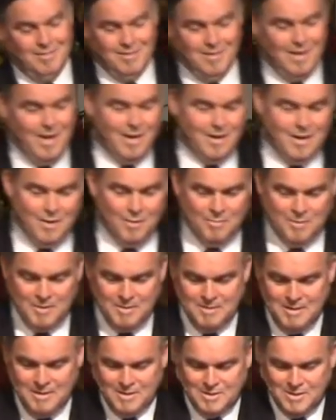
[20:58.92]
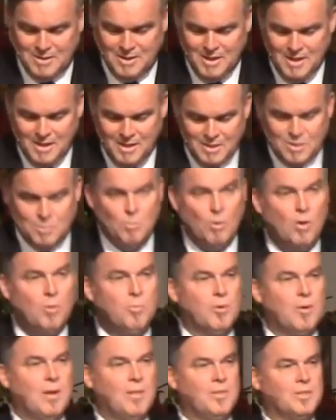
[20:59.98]
Can't help it. It's a small
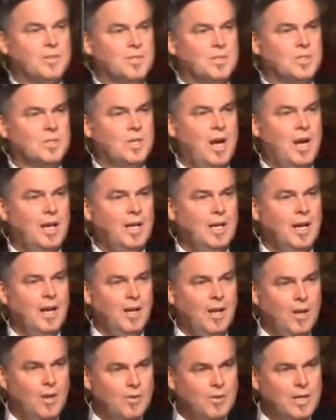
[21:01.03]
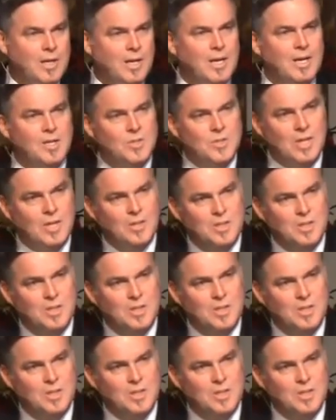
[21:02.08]
parenthesis, darling. I'll only say